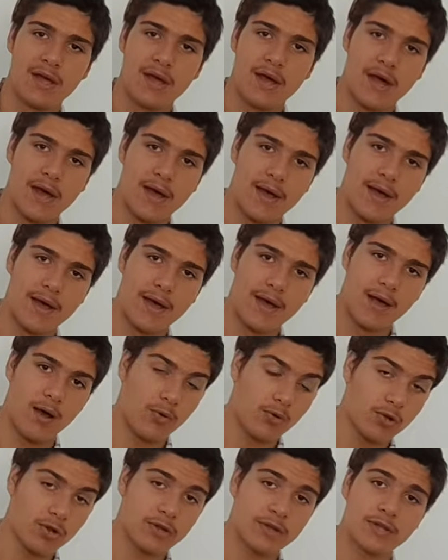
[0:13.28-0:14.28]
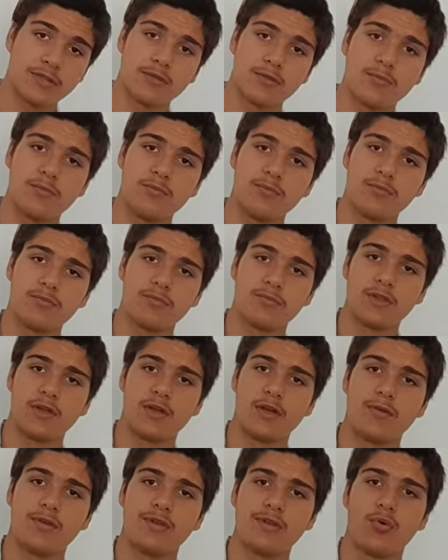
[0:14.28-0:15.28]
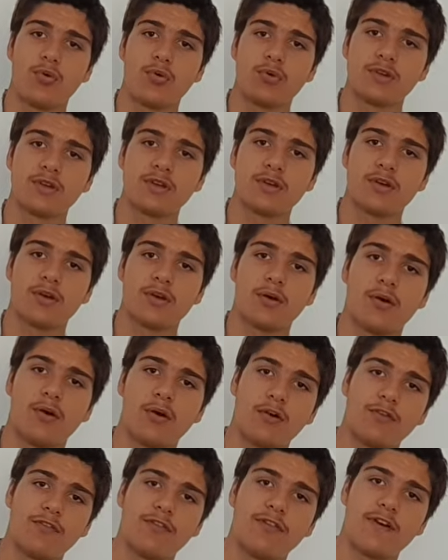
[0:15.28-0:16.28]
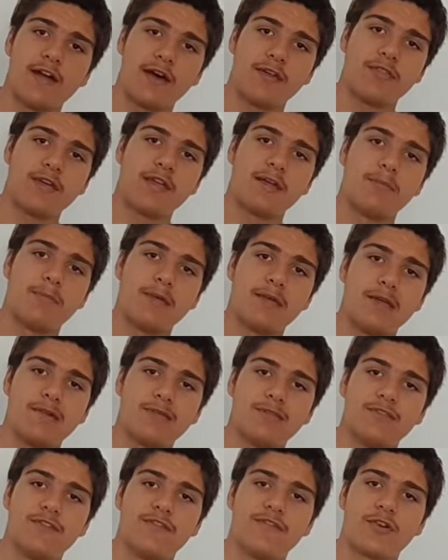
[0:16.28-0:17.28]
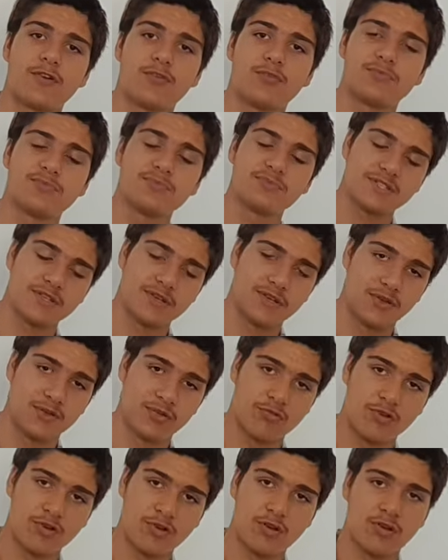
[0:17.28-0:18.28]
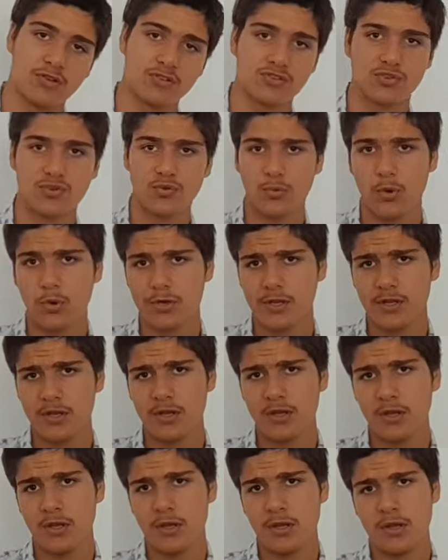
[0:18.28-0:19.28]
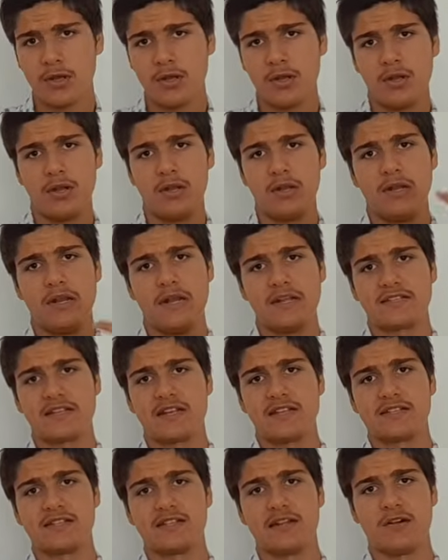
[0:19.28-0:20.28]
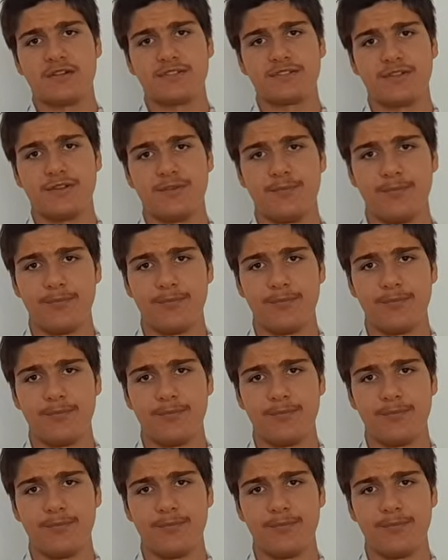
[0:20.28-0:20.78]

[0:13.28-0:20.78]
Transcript: I'll look at them in order of how they appear in the films, chronological order. Let's get started.